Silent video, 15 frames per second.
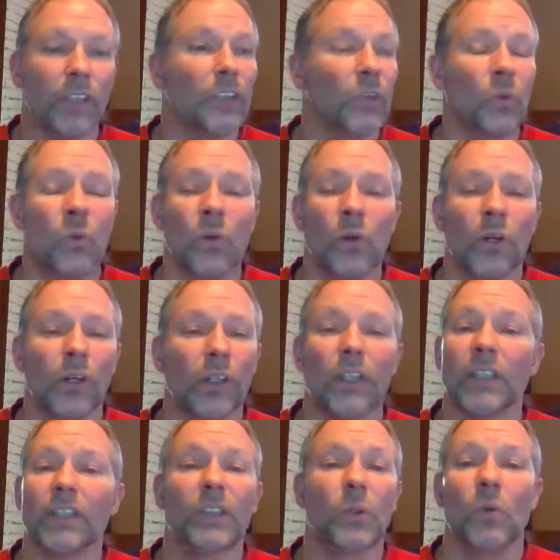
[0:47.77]
Gazore!
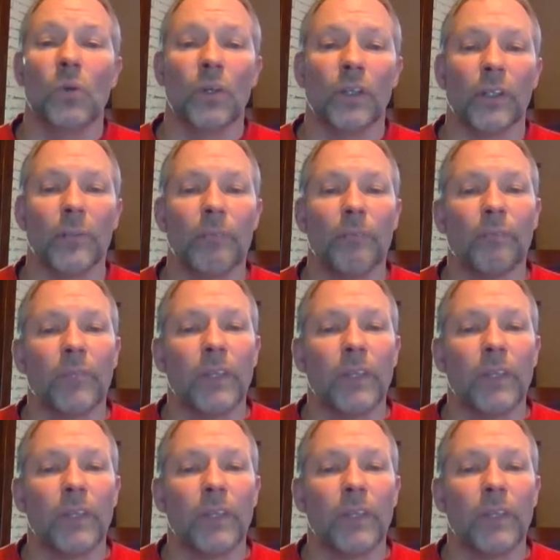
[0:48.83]
Gazore!